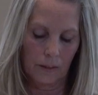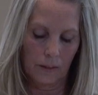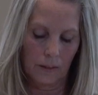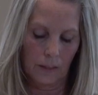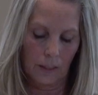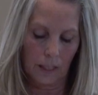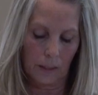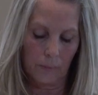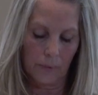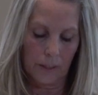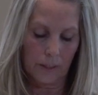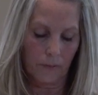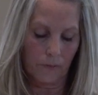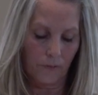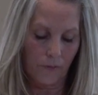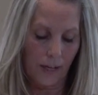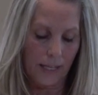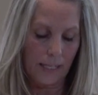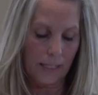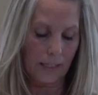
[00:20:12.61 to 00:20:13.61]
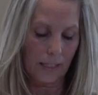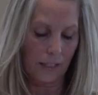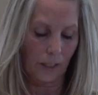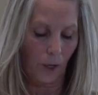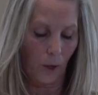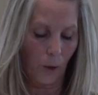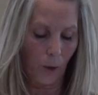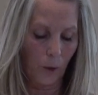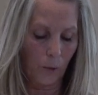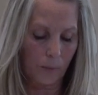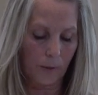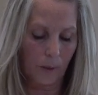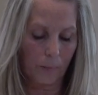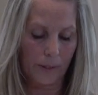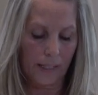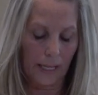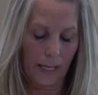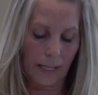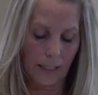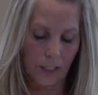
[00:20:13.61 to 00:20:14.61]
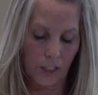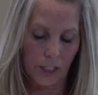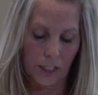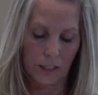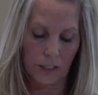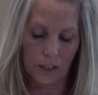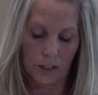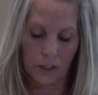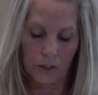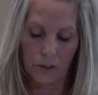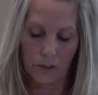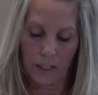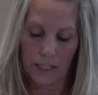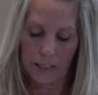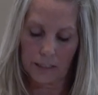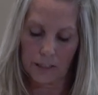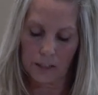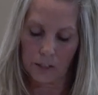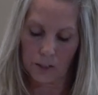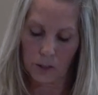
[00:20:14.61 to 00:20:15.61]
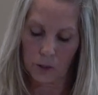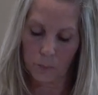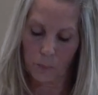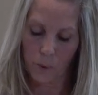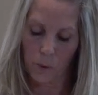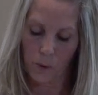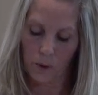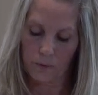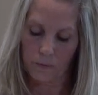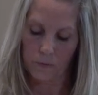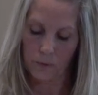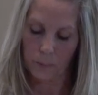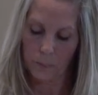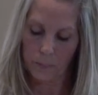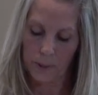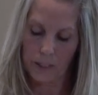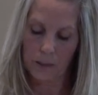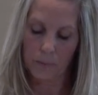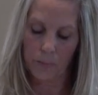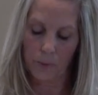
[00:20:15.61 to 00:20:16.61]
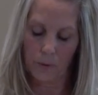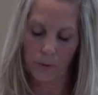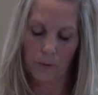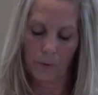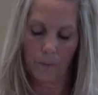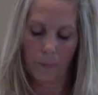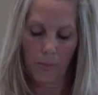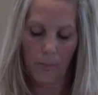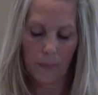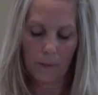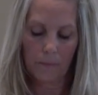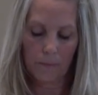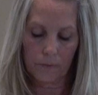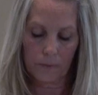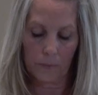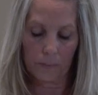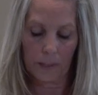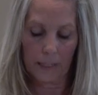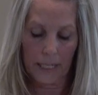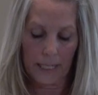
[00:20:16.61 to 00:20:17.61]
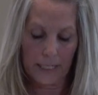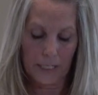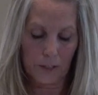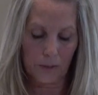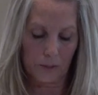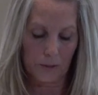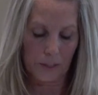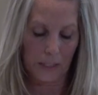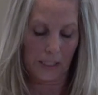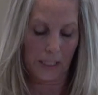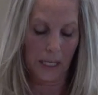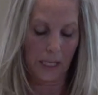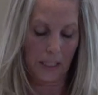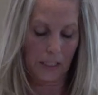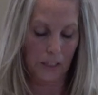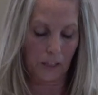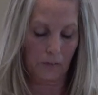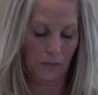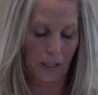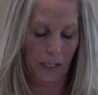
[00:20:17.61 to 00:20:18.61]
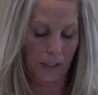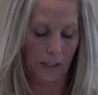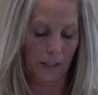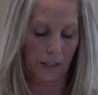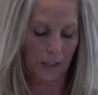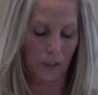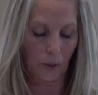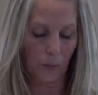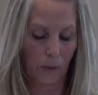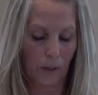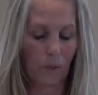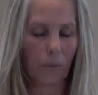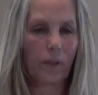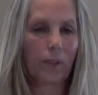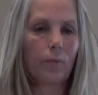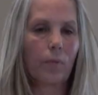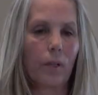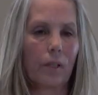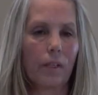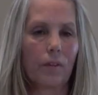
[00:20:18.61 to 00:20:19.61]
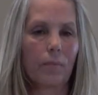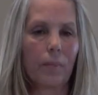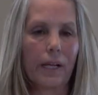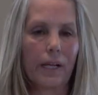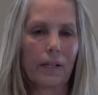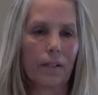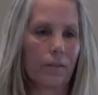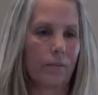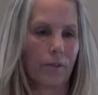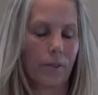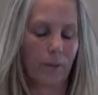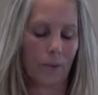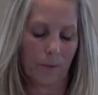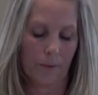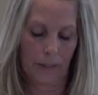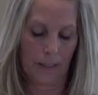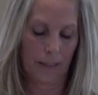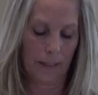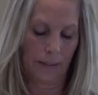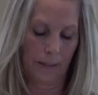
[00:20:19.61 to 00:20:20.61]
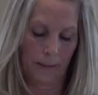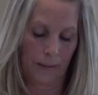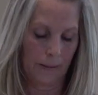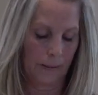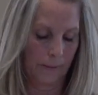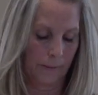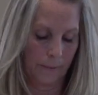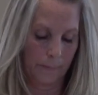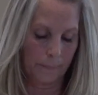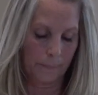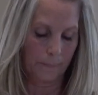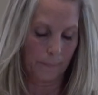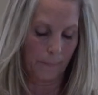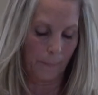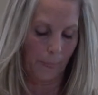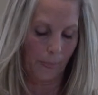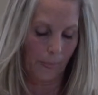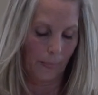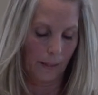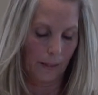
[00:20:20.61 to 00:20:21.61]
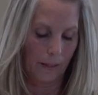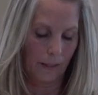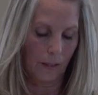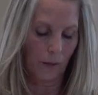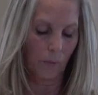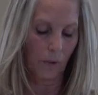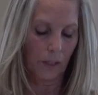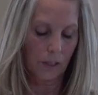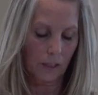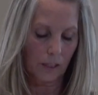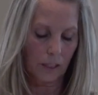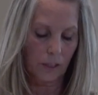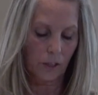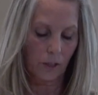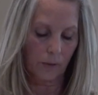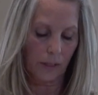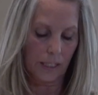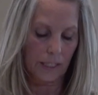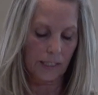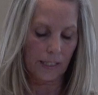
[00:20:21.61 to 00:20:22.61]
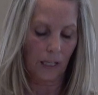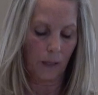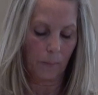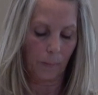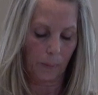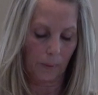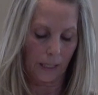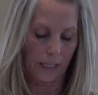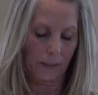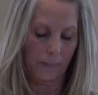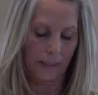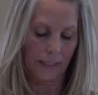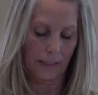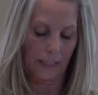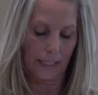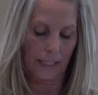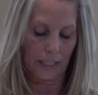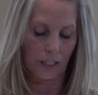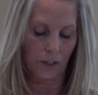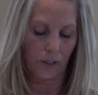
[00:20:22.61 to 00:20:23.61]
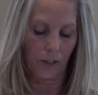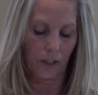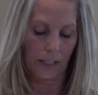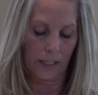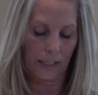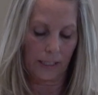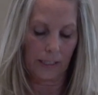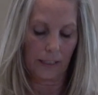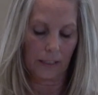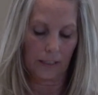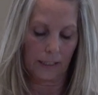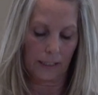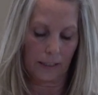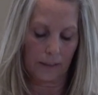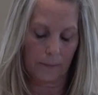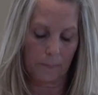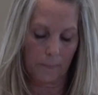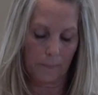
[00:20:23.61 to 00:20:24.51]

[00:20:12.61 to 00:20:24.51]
and with the faith and the hope that we had in Jesus Christ and the support from people, from the angels that God surrounded us with, we wouldn't have made it through. It wasn't until I stopped blaming that I started healing